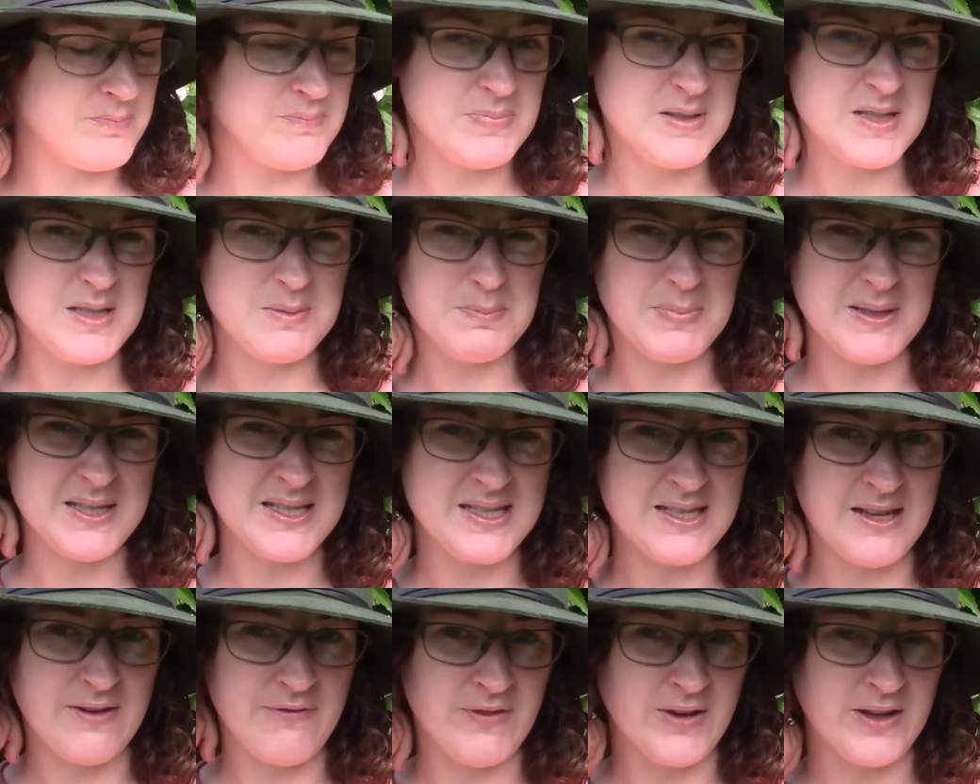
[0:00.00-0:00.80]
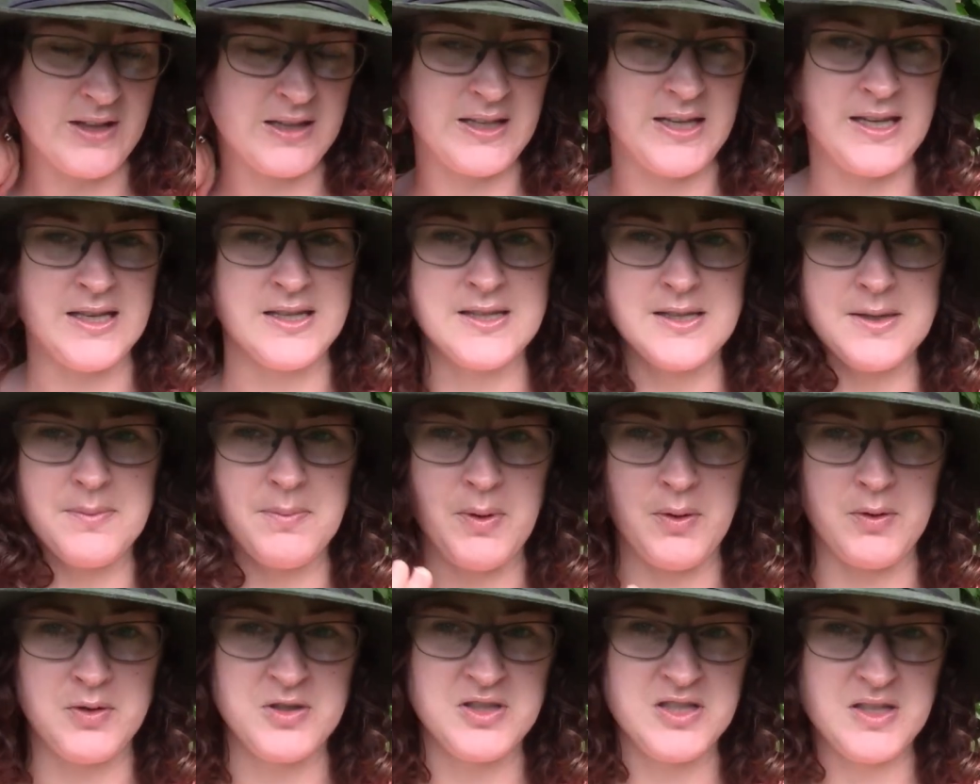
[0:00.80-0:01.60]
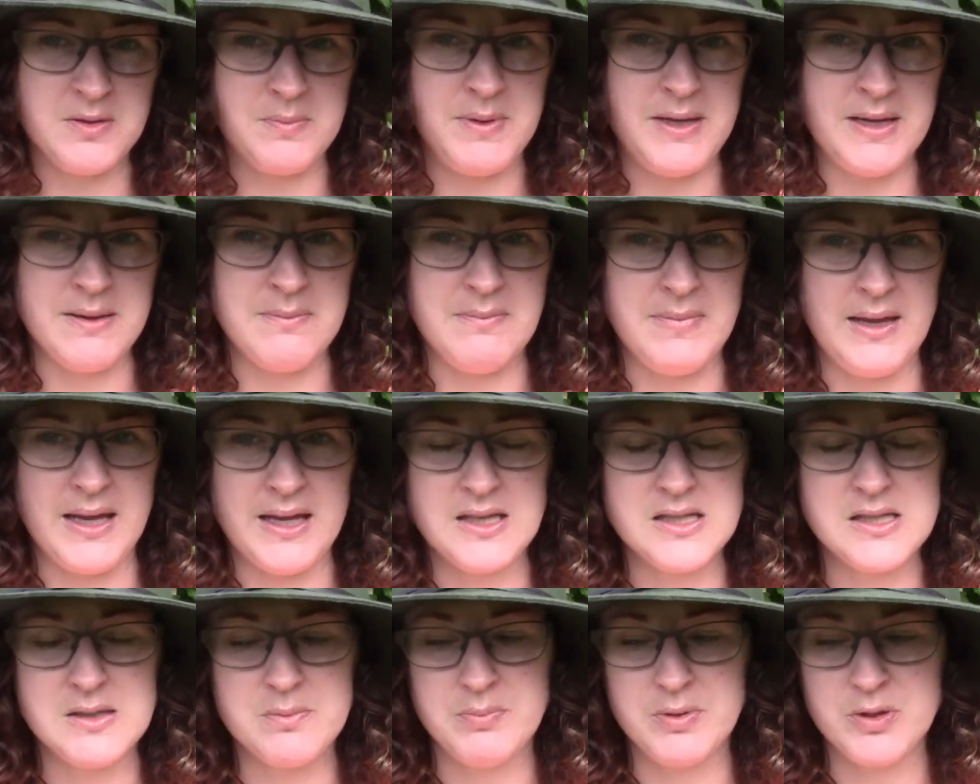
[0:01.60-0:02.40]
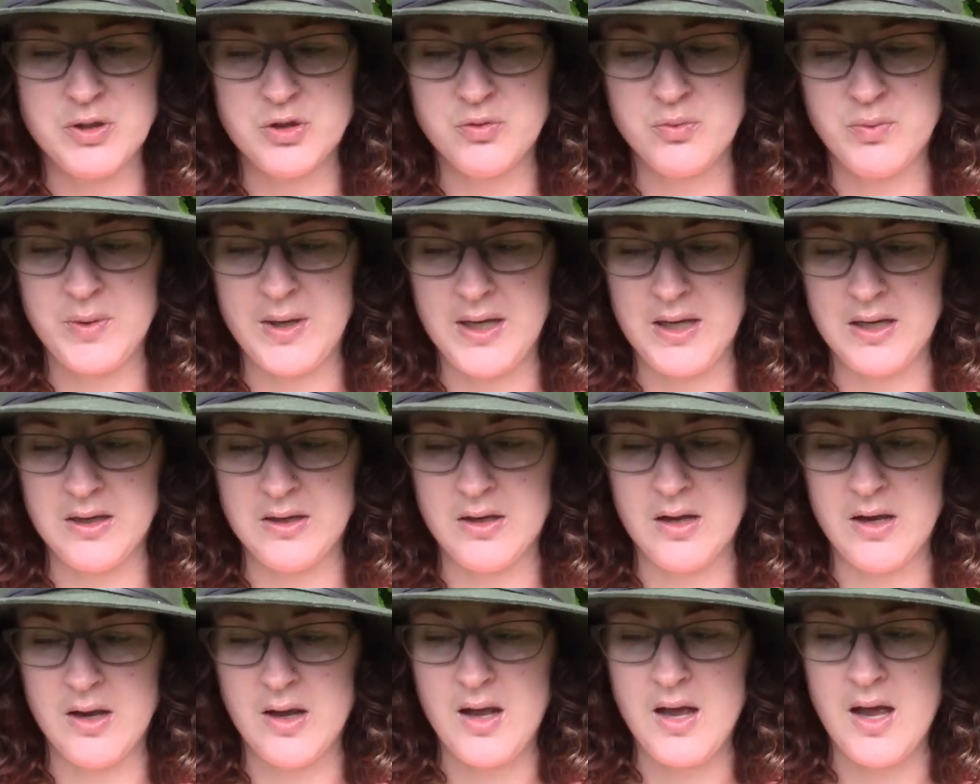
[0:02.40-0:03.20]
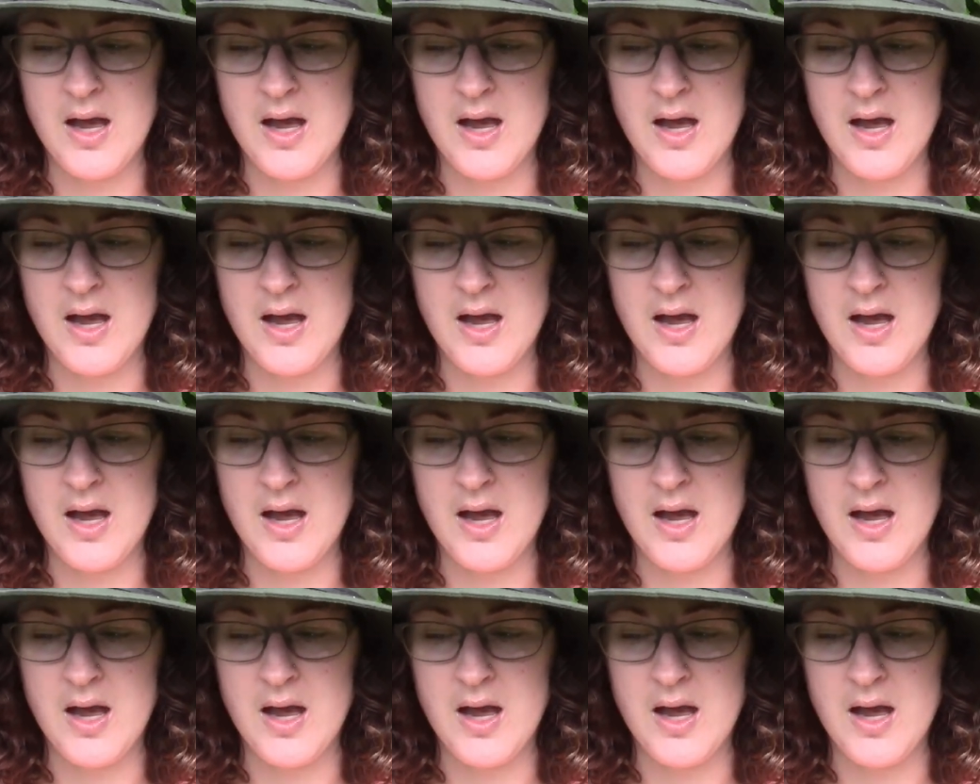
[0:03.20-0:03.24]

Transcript: specifically supposed to be a mix between